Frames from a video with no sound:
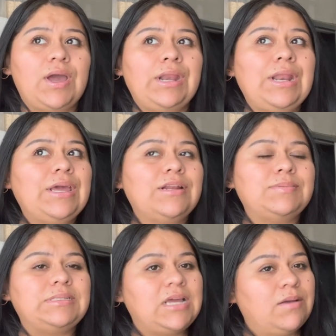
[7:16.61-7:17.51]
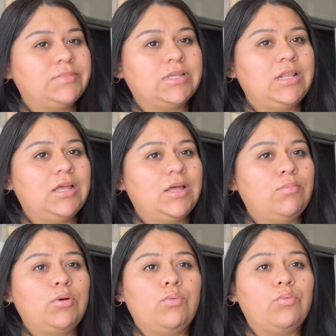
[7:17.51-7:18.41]
I need to hit up Sam's Club,
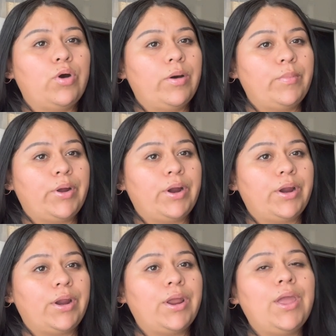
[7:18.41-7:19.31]
Walmart,